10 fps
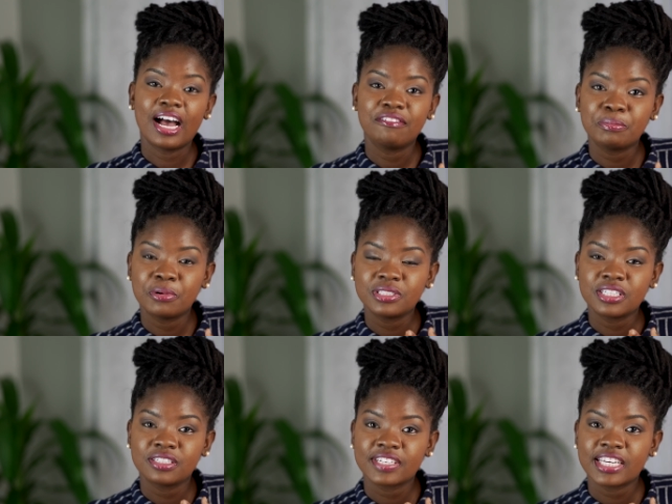have the post
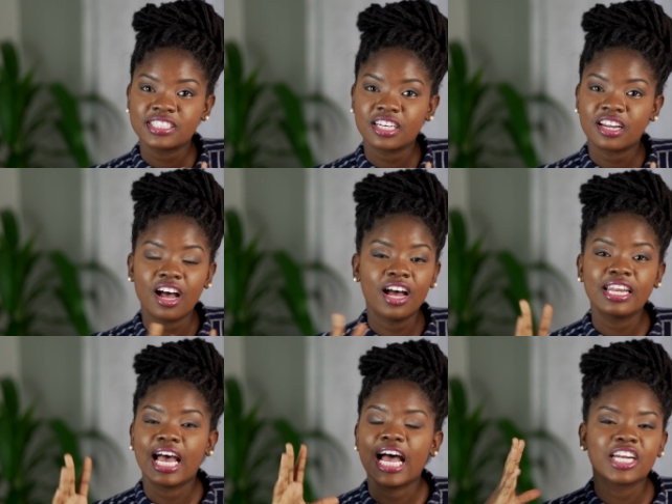notification on,
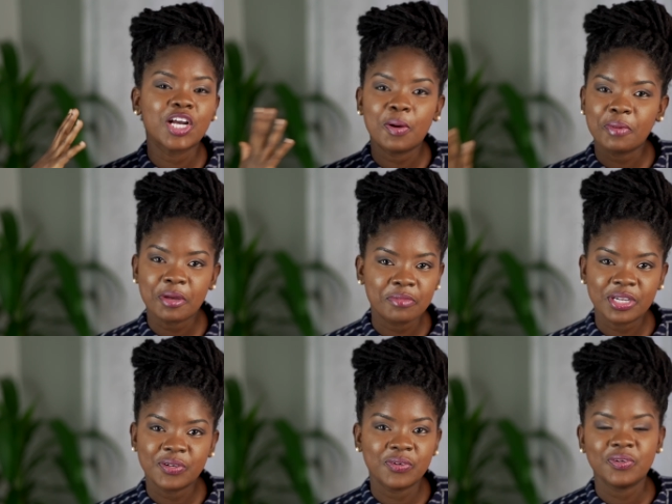and comment
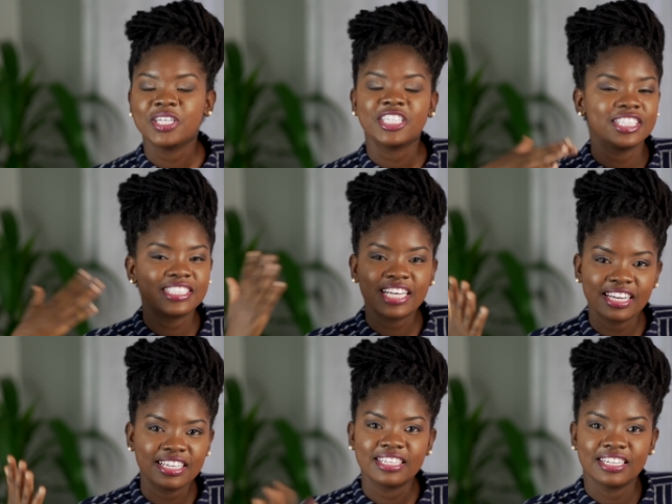below your
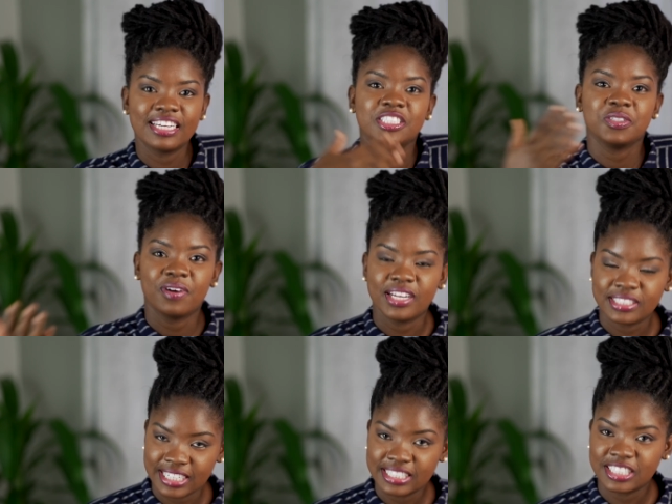channel and that you want
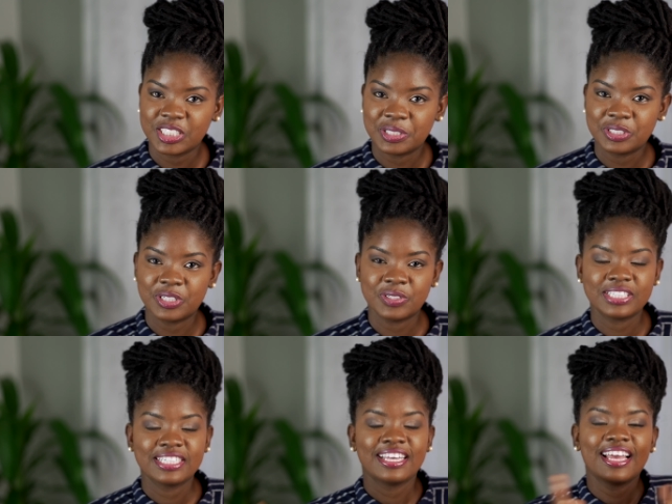to get a shout
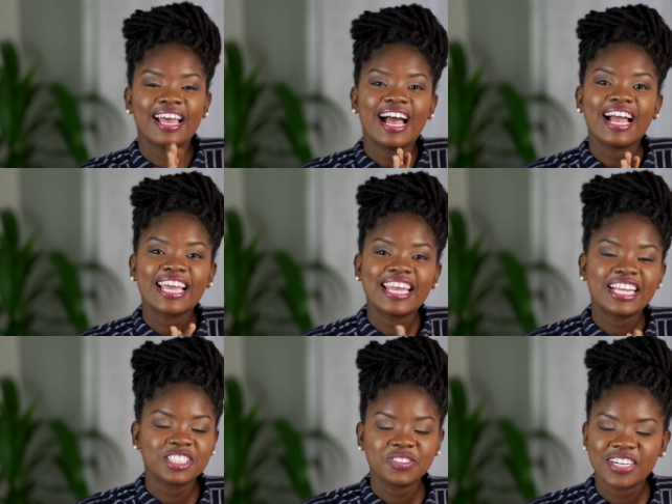out. Again, I
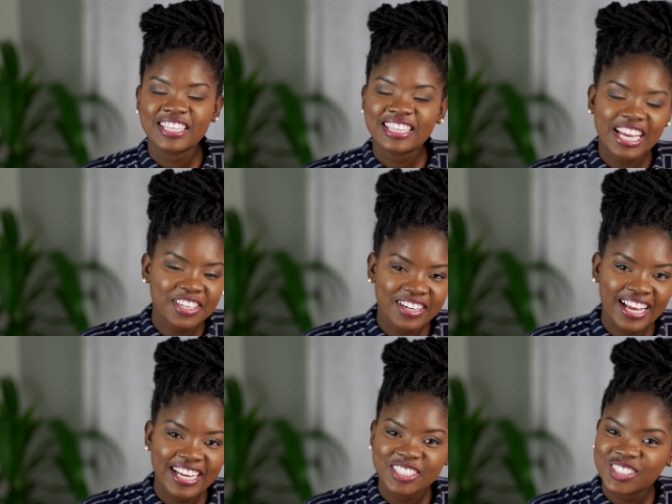just want to thank you
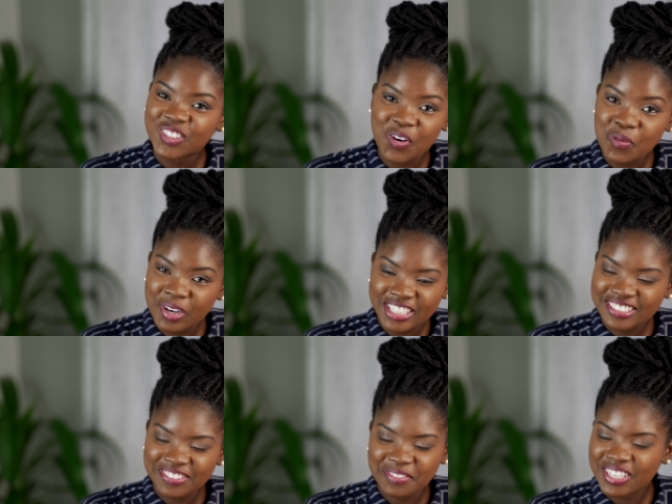guys so much
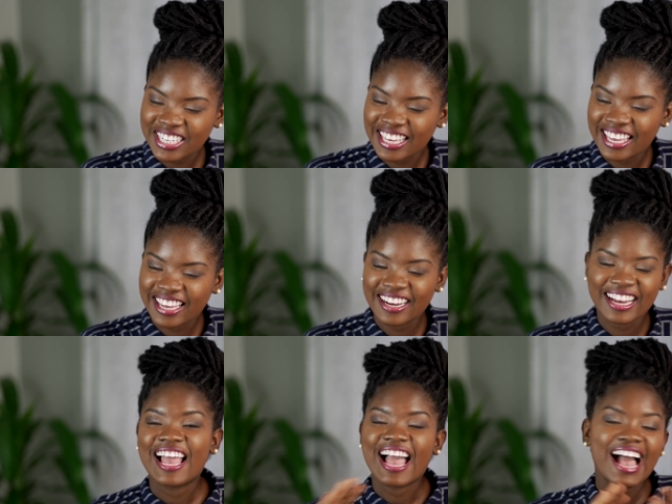for being here,
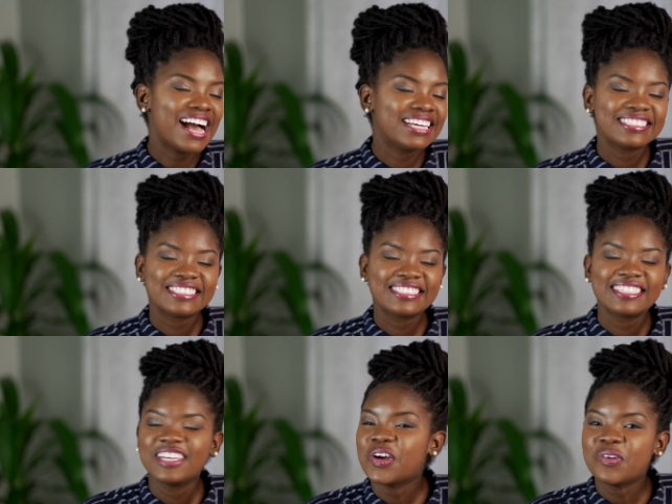and
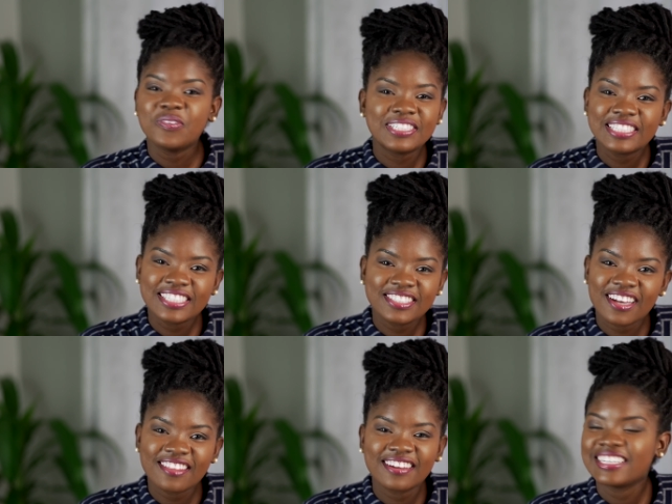we'll see each
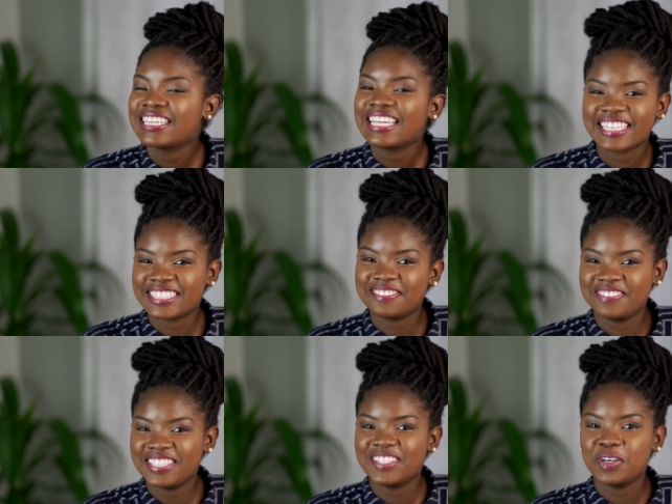other in the next
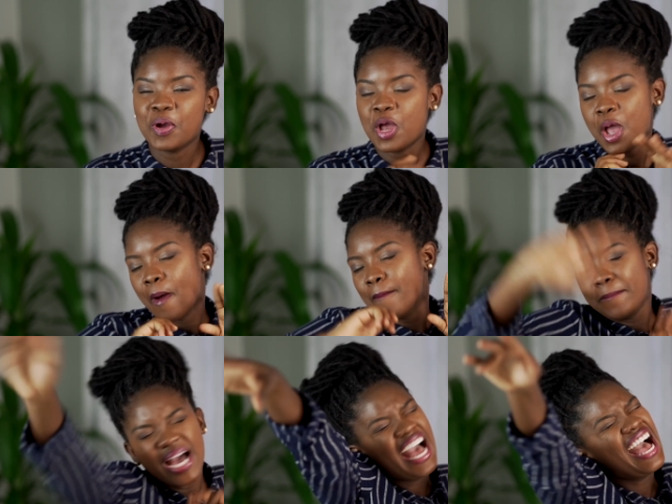video. Bye!